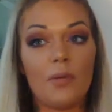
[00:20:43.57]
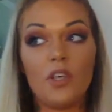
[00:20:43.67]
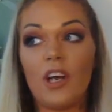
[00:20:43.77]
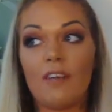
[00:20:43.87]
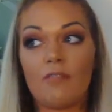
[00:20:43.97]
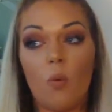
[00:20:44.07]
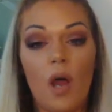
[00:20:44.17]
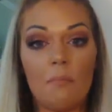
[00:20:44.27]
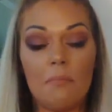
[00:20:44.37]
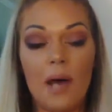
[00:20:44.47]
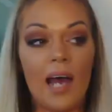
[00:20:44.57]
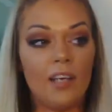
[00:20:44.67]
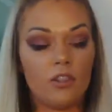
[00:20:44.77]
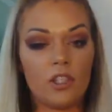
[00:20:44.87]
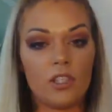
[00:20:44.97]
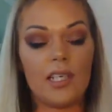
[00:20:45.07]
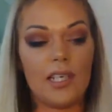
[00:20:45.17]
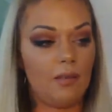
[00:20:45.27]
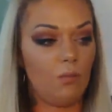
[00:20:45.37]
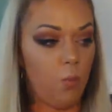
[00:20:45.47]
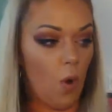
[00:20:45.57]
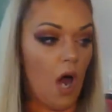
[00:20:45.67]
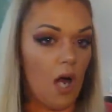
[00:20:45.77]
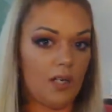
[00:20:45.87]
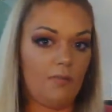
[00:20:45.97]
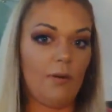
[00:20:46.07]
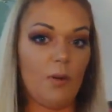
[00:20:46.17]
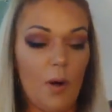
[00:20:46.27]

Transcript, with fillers: I mean, you're gonna have to walk a mile just to walk from the